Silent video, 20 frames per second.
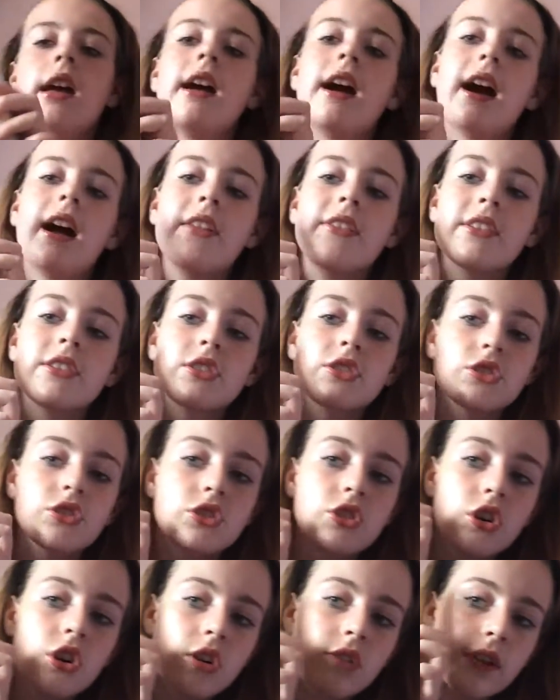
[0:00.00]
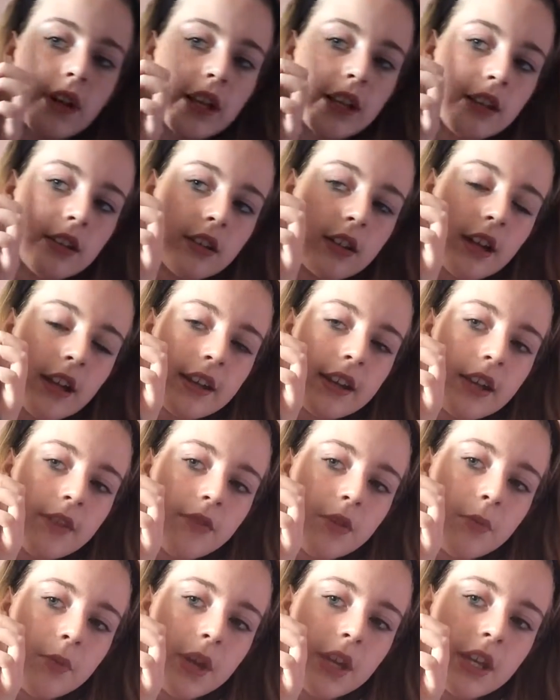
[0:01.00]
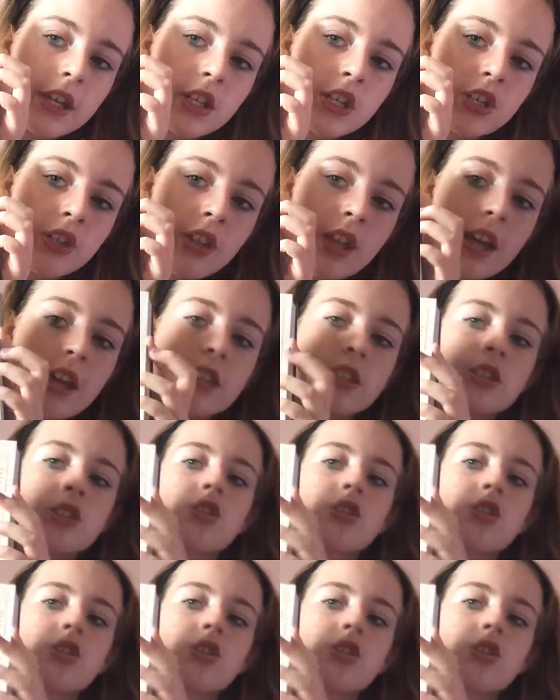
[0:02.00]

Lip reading: And there's a story. And every page there is a